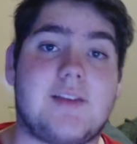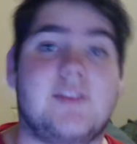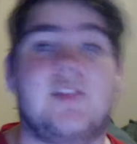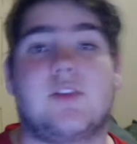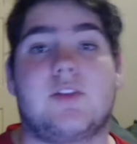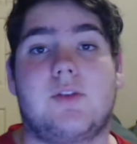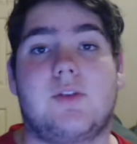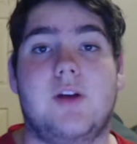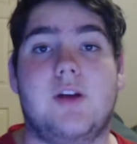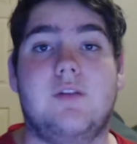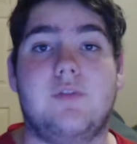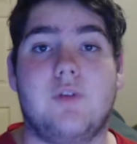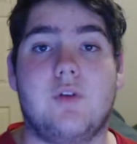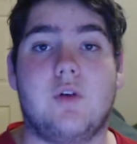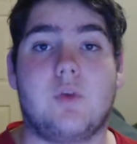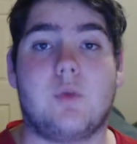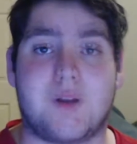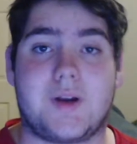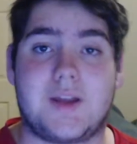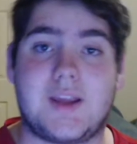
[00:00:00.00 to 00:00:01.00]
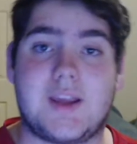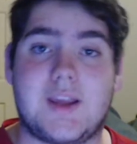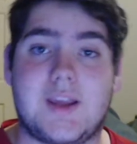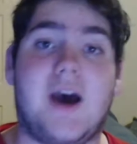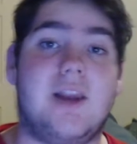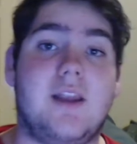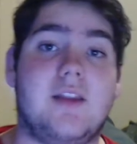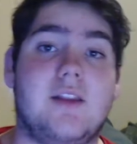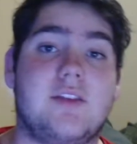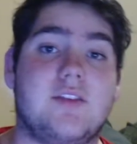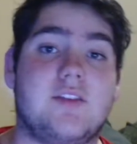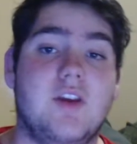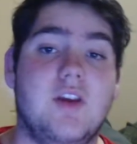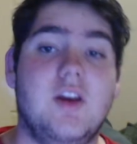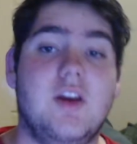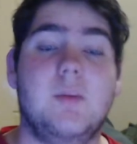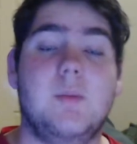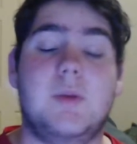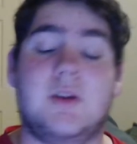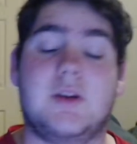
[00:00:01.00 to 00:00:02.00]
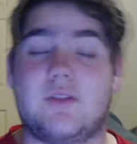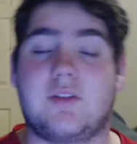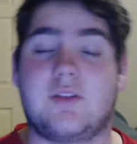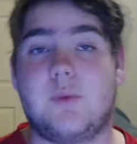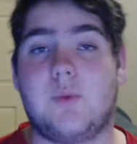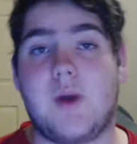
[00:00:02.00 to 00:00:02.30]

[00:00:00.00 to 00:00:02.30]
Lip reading: in Assassin's Creed 4 regardless,